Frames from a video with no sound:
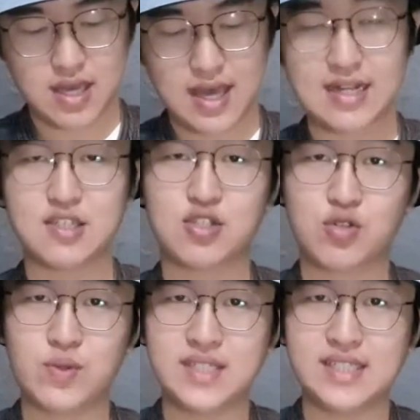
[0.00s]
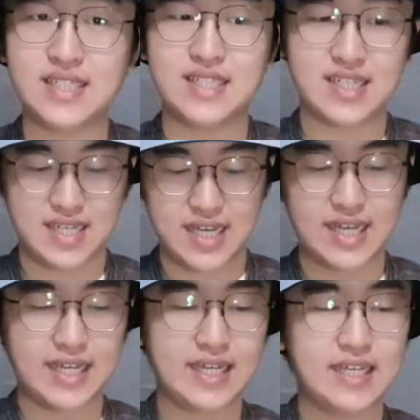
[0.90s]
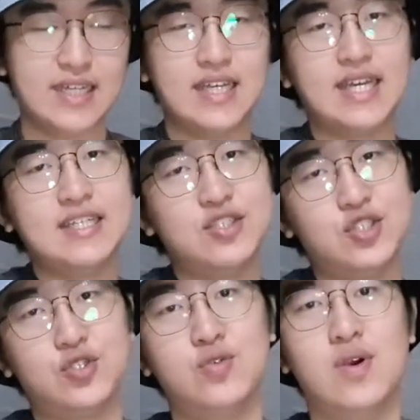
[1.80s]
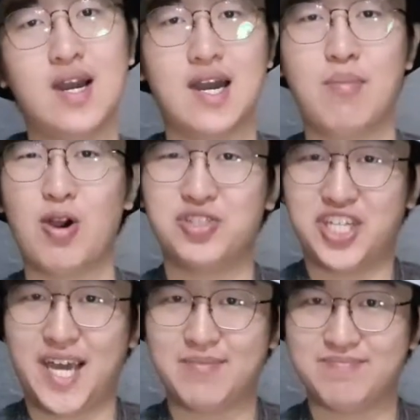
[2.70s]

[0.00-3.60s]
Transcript: and squeeze it into a ball shape.